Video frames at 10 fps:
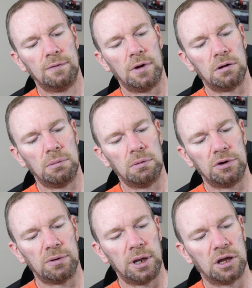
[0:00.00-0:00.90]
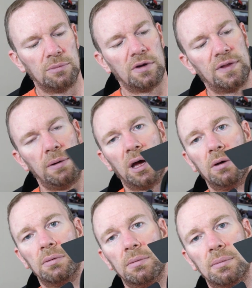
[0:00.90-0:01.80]
I don't remember which way it comes off, there we go.
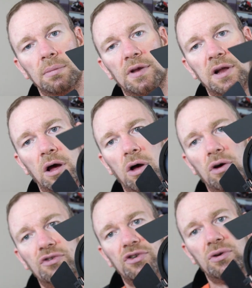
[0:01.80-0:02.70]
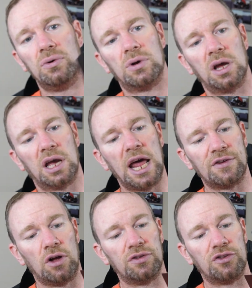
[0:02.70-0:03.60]
That's like a hot shoe, can
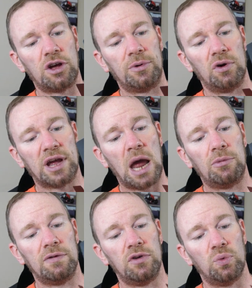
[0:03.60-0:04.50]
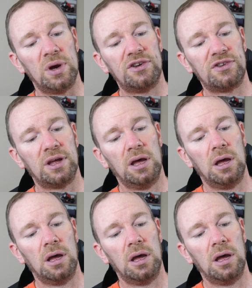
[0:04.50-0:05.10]
connect onto the top of your camera if you wished,